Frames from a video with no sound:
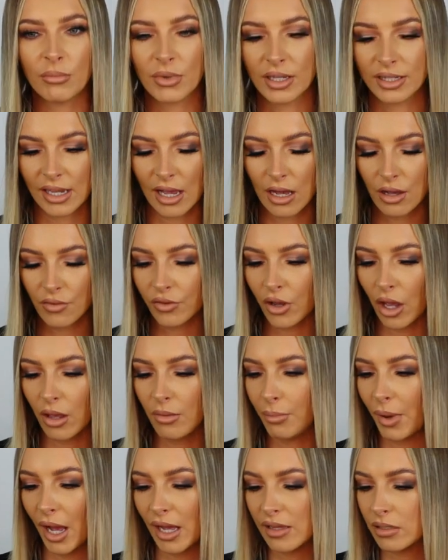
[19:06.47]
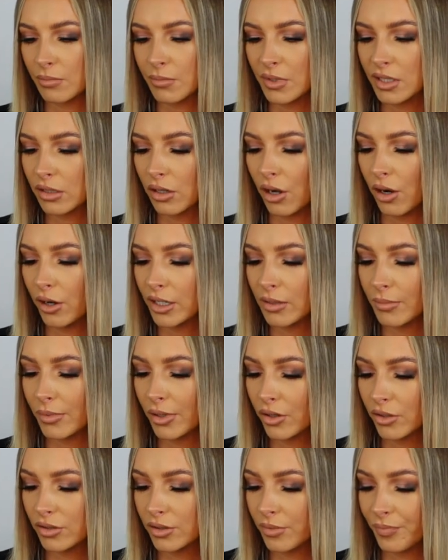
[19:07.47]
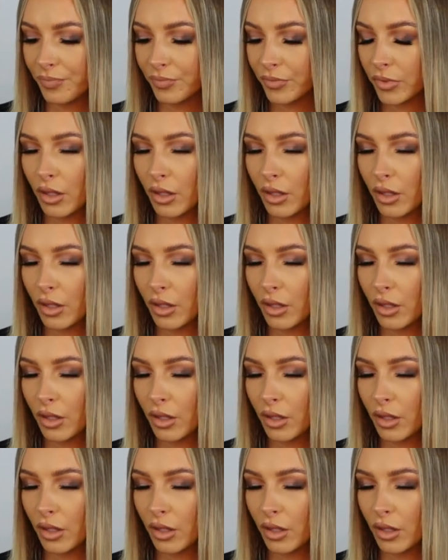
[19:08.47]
myself going back to Missguided because